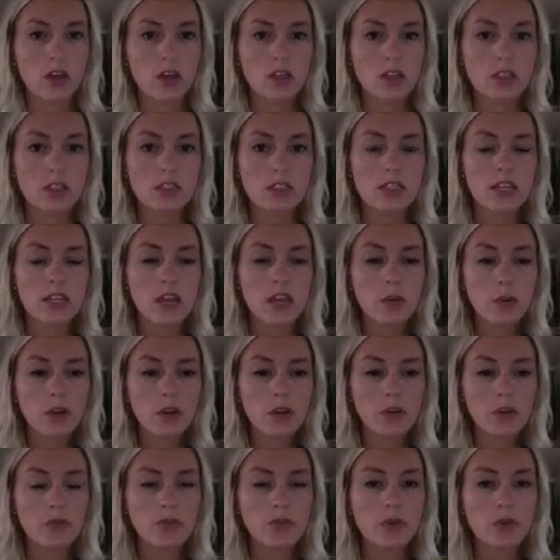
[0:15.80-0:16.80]
Today, we're going
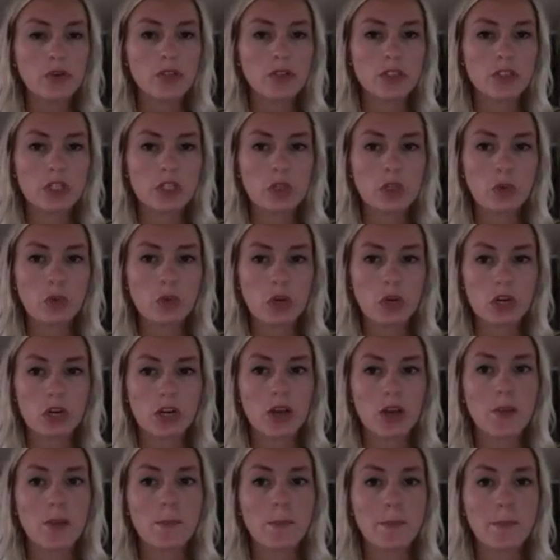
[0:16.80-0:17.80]
to focus on the word
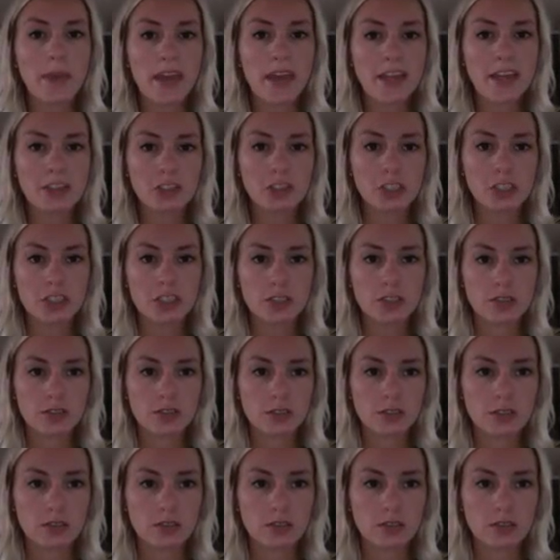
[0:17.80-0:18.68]
patient.